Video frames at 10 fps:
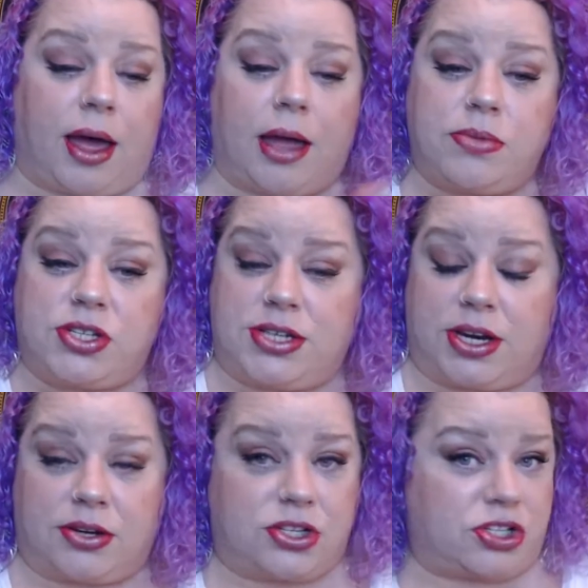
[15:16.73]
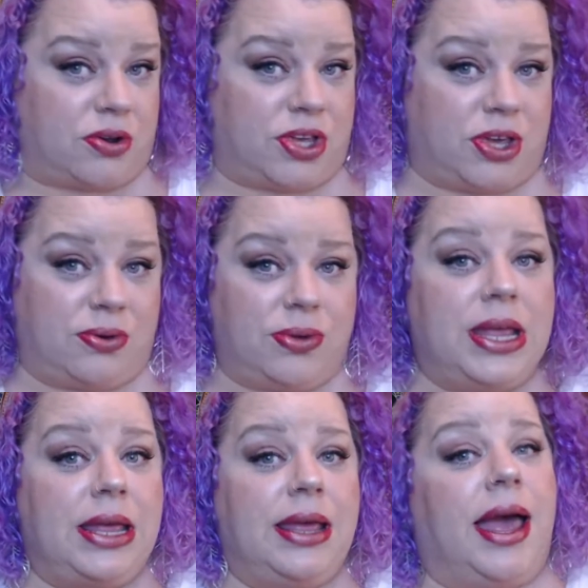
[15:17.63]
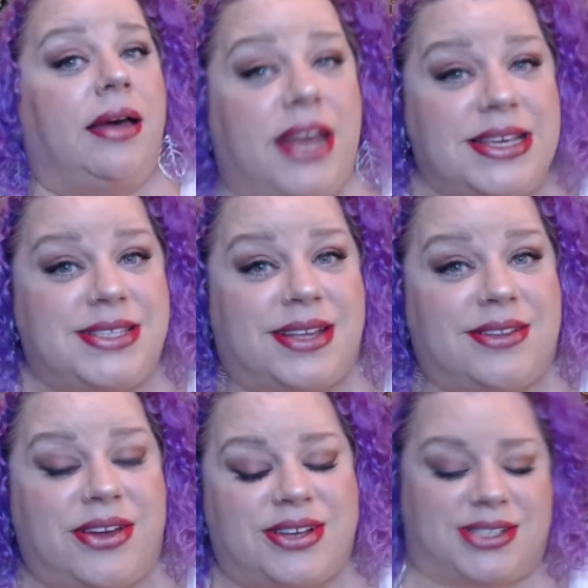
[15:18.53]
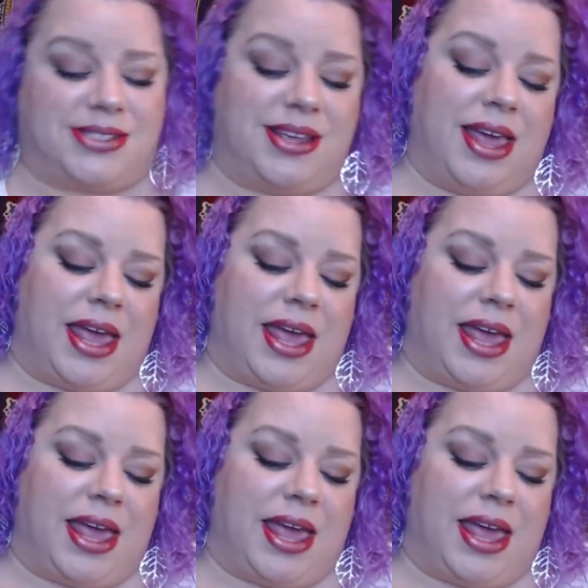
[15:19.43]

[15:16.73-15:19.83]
I'm just here to show you how nice it looks